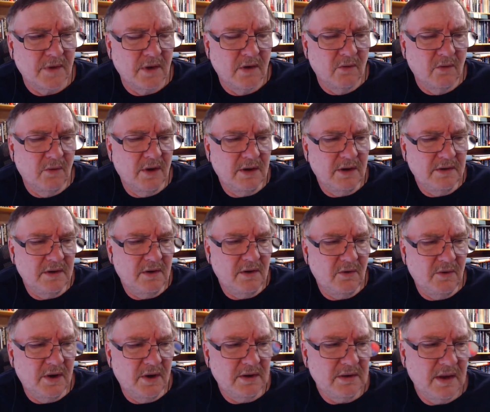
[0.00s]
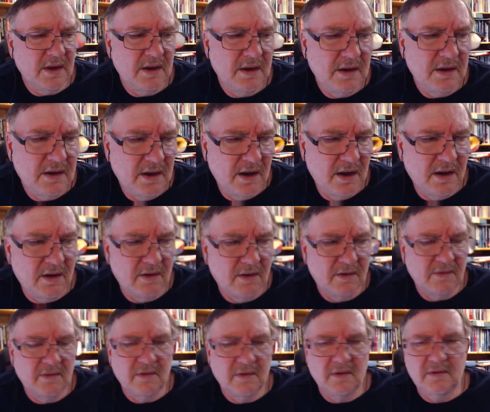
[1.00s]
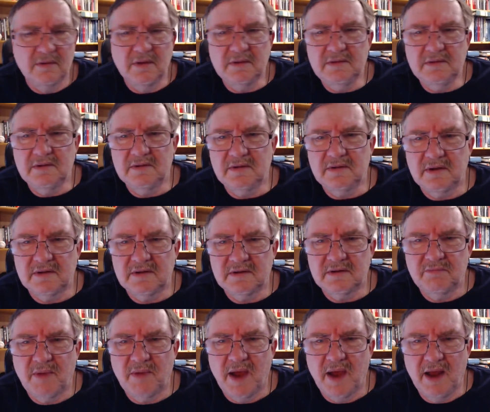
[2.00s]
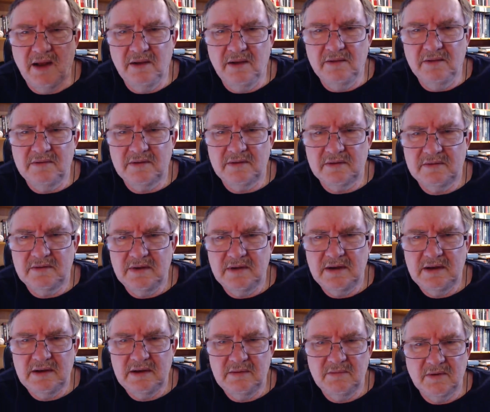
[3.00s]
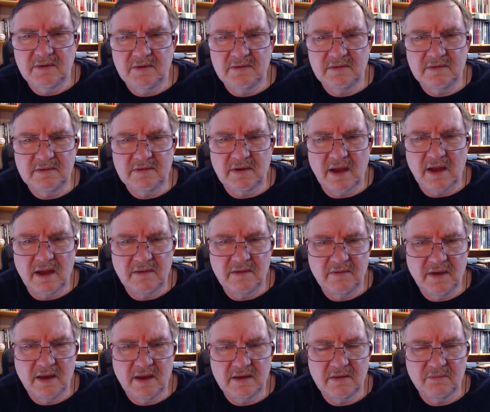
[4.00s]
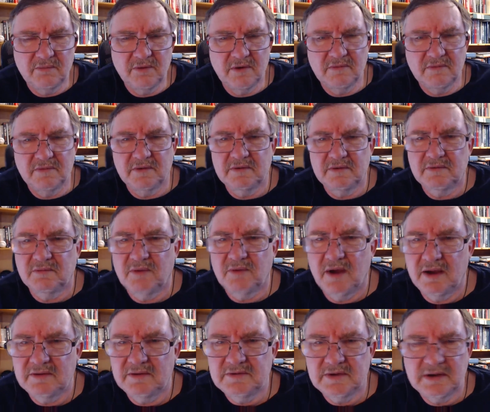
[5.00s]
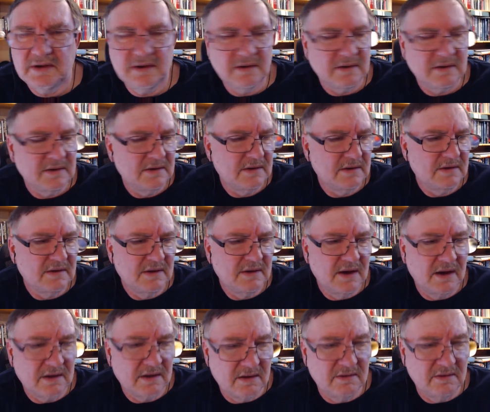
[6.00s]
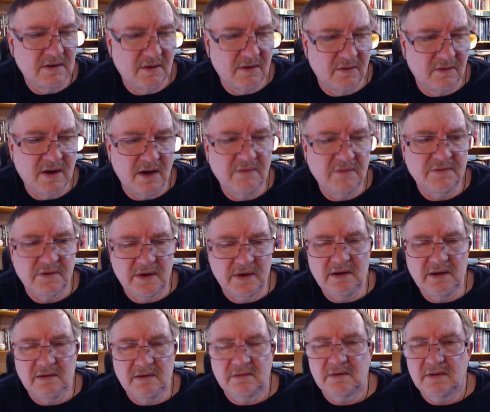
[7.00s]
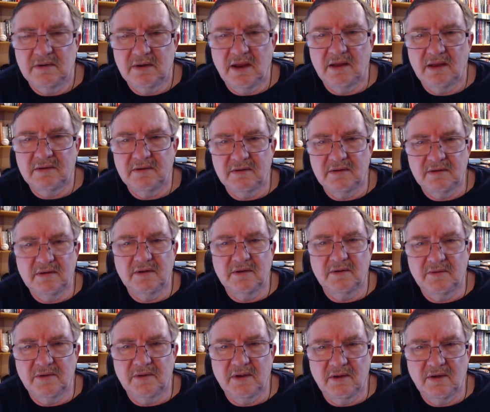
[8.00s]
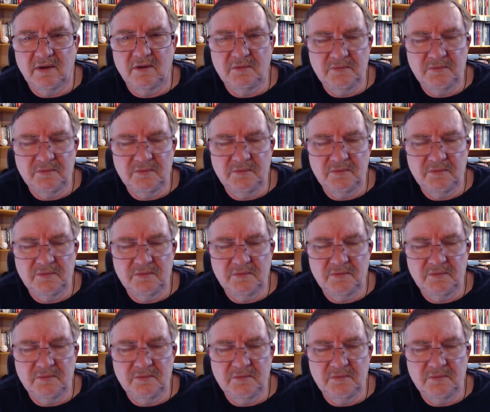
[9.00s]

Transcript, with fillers: Well, you know what? They uh, this is as balanced a team as I've had the privilege of watching, like you know, covering as a, you know the home